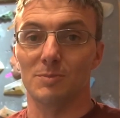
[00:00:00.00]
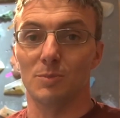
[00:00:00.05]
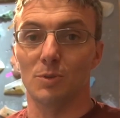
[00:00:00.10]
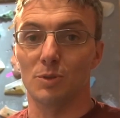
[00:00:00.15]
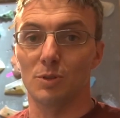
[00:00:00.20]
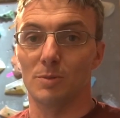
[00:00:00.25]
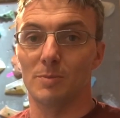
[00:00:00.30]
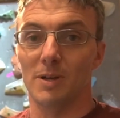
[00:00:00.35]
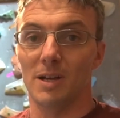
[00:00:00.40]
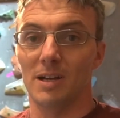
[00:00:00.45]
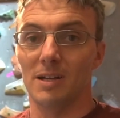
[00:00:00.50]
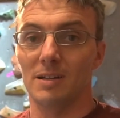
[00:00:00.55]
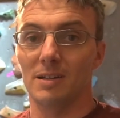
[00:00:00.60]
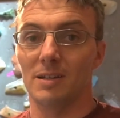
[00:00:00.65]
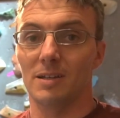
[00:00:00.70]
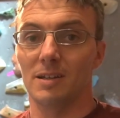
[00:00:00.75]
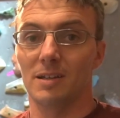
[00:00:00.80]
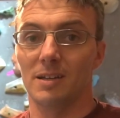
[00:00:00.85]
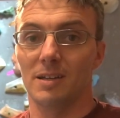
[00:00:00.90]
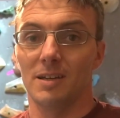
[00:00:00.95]
Boulderbot
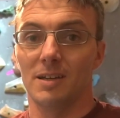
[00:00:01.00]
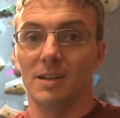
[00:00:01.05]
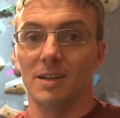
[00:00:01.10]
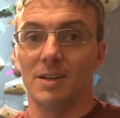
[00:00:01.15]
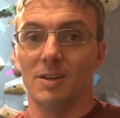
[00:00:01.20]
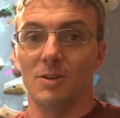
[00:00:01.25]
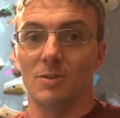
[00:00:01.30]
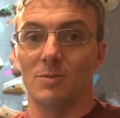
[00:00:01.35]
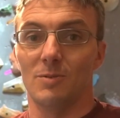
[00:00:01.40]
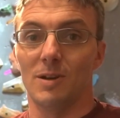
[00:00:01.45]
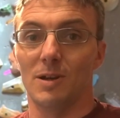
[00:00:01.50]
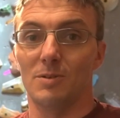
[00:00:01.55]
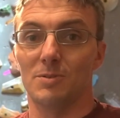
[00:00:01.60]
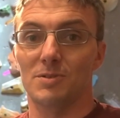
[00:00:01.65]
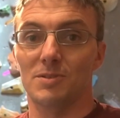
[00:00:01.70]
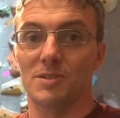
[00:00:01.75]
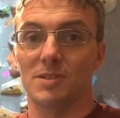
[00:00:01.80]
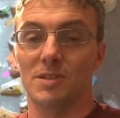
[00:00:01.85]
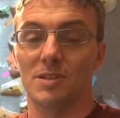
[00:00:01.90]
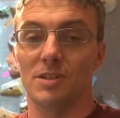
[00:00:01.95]

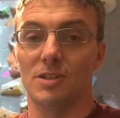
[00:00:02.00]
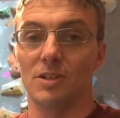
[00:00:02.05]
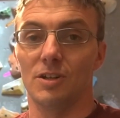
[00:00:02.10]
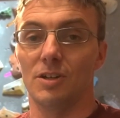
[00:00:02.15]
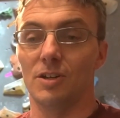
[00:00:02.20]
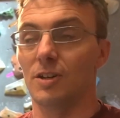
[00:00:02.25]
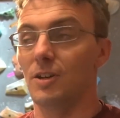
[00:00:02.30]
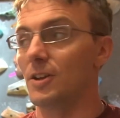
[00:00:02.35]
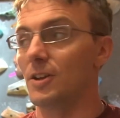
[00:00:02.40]
routes here.